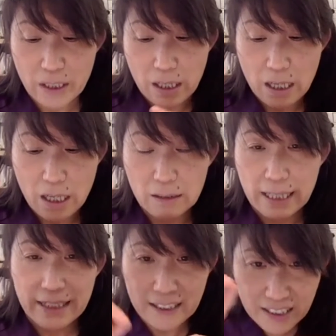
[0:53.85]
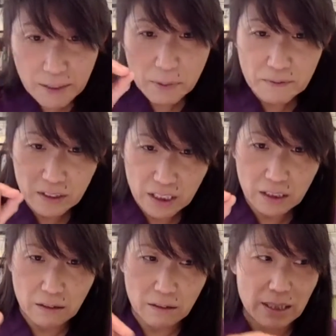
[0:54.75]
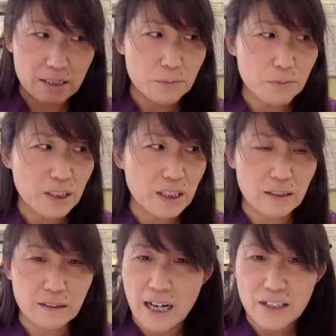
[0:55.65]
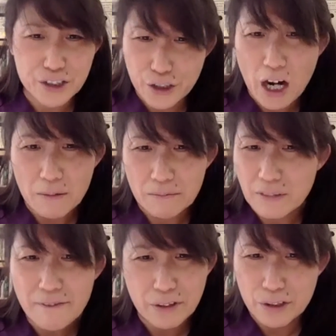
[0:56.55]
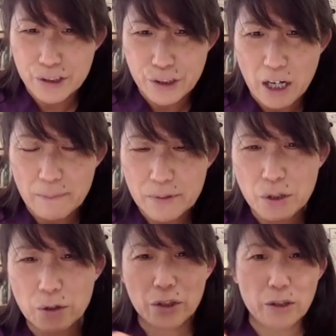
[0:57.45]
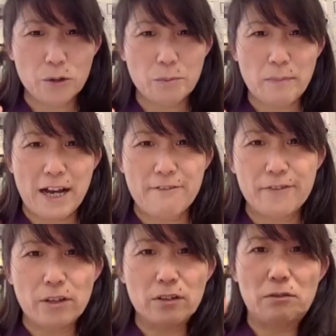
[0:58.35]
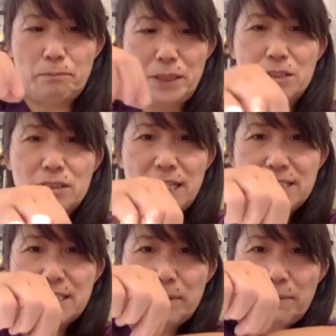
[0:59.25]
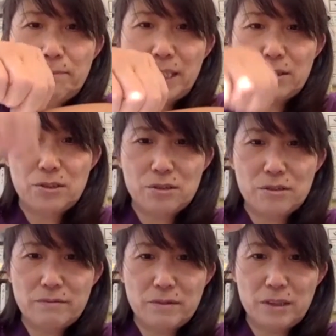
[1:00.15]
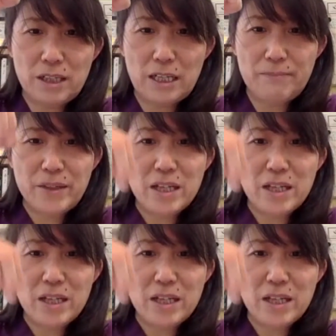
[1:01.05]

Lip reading: And the tip of needle is really not sharp, not very sharp. So you might feel a little pinch, like somebody pinch, okay?